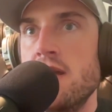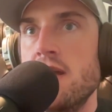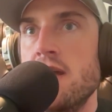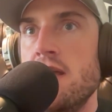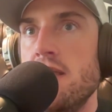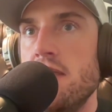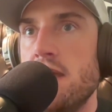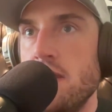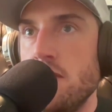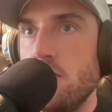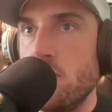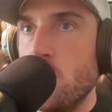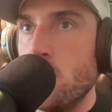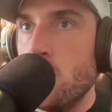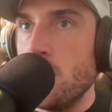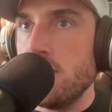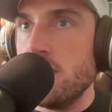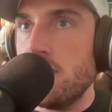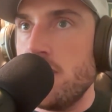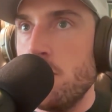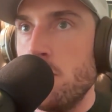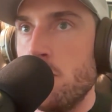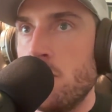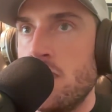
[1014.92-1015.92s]
They know what
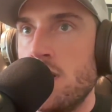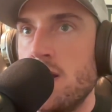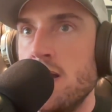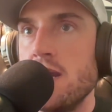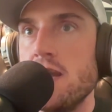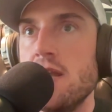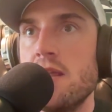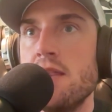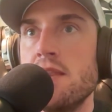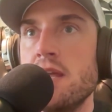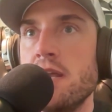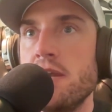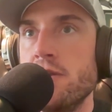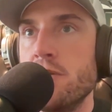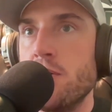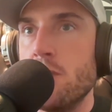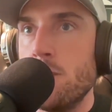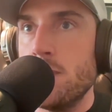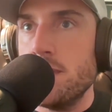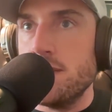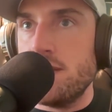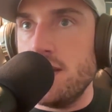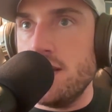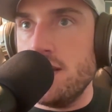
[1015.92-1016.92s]
they want. They know
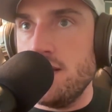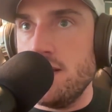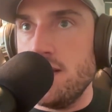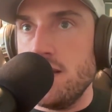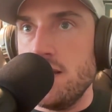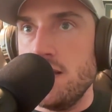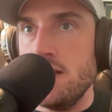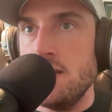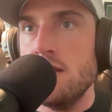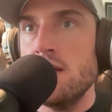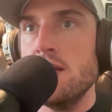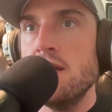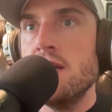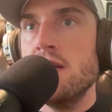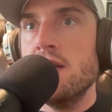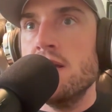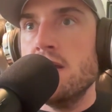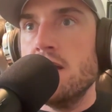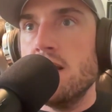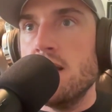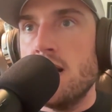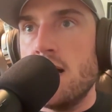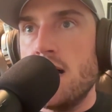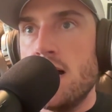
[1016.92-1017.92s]
what they need.
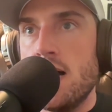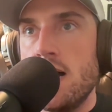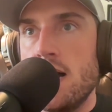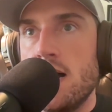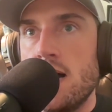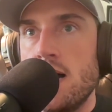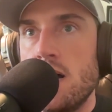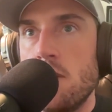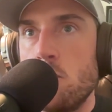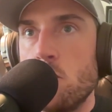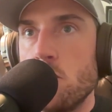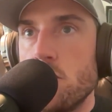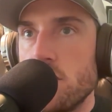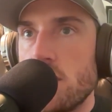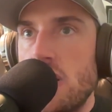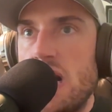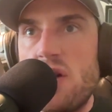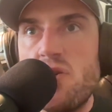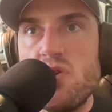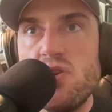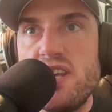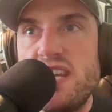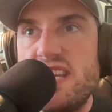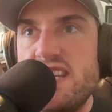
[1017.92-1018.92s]
We're not
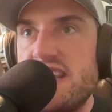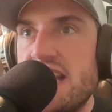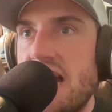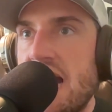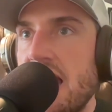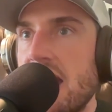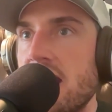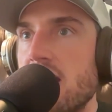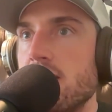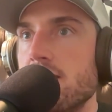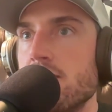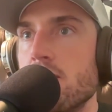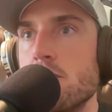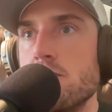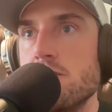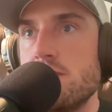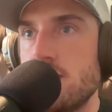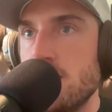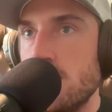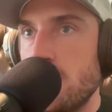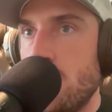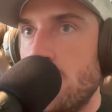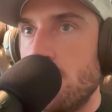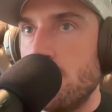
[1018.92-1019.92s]
really
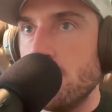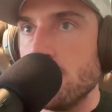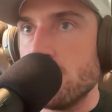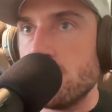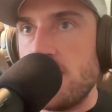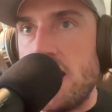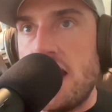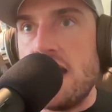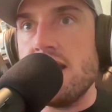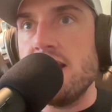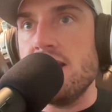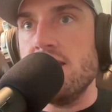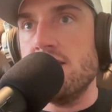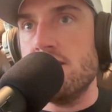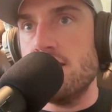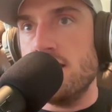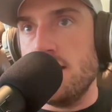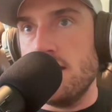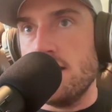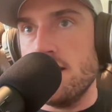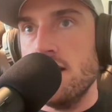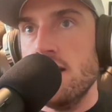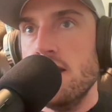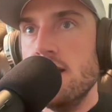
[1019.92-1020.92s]
diagnosing almost
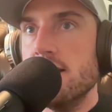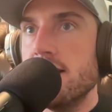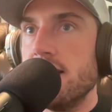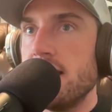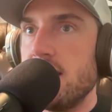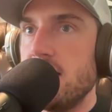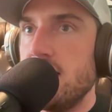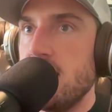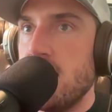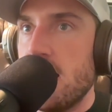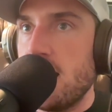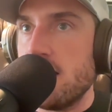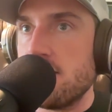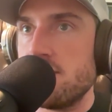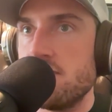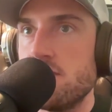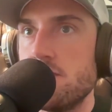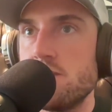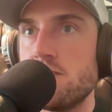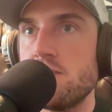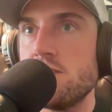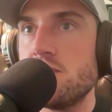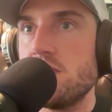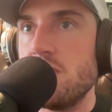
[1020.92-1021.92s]
anything. Like, yes,
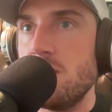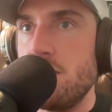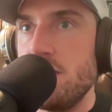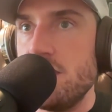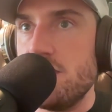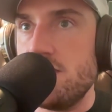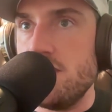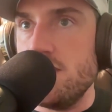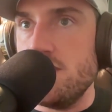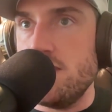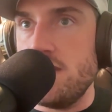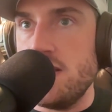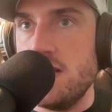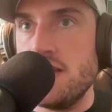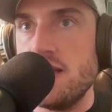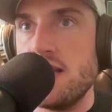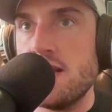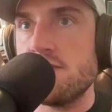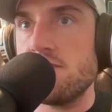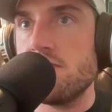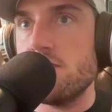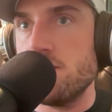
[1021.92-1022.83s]
there's a CBCT, and yes, our